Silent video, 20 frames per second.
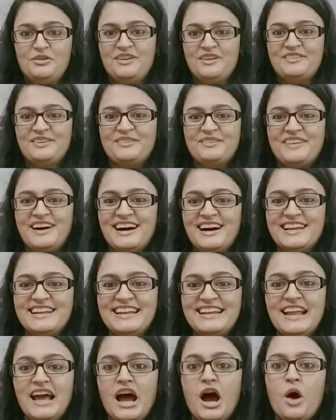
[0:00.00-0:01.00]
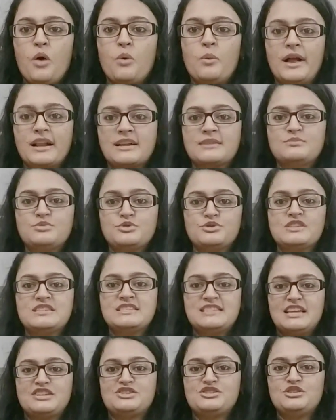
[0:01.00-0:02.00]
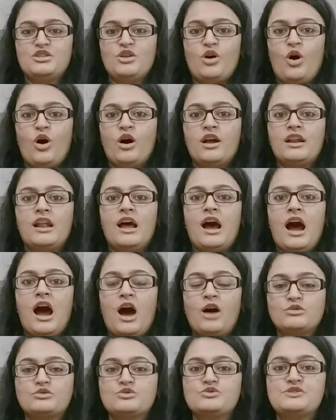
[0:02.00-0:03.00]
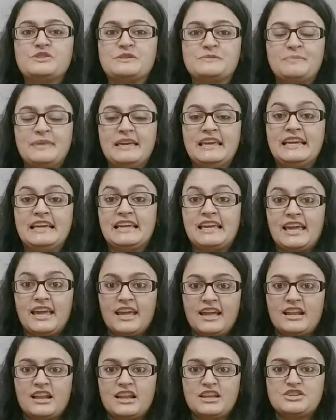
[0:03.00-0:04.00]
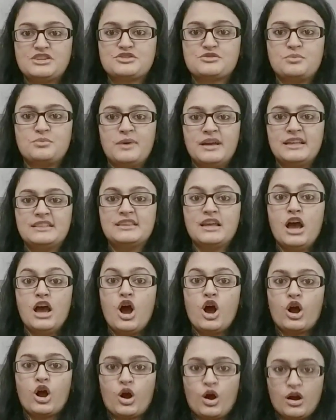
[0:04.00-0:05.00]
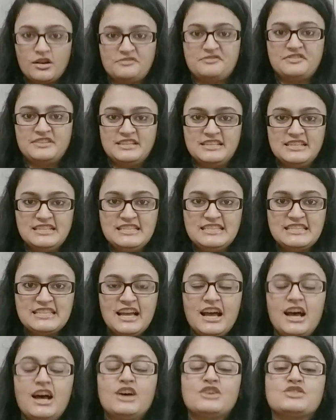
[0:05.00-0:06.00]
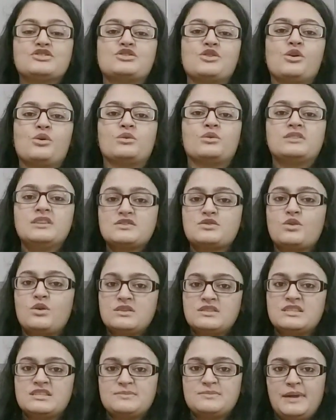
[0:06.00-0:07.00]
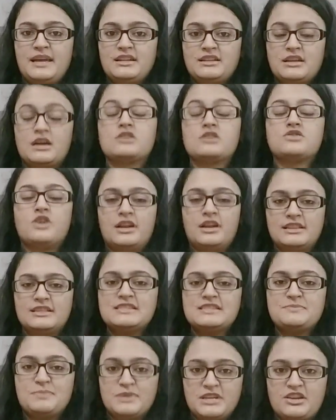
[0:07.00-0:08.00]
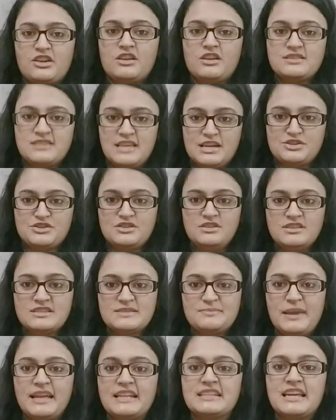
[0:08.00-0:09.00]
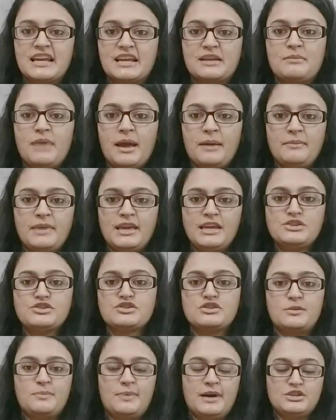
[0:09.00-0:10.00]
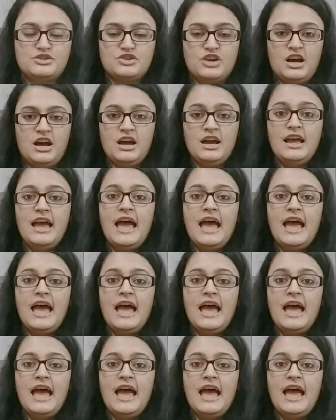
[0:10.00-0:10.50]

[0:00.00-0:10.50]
everyone, welcome to the session on how to speak English with confidence. So this particular session is being taken by me, Shilpa Jha.